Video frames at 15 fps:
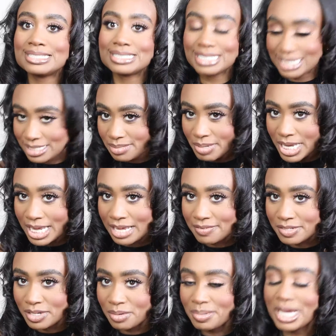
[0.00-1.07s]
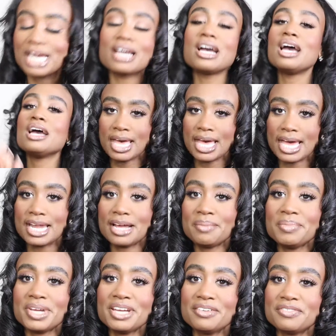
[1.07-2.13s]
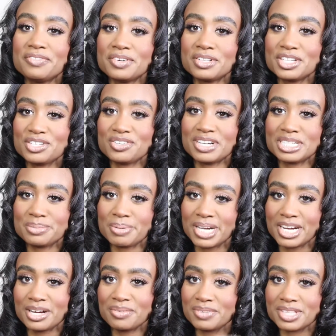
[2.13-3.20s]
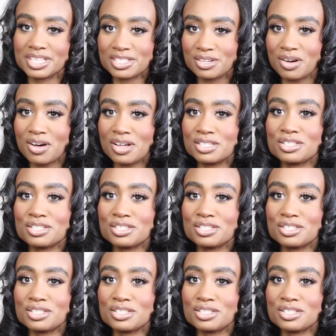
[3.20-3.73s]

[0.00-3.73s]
These might have to go back. And I'm being fully transparent with this haul.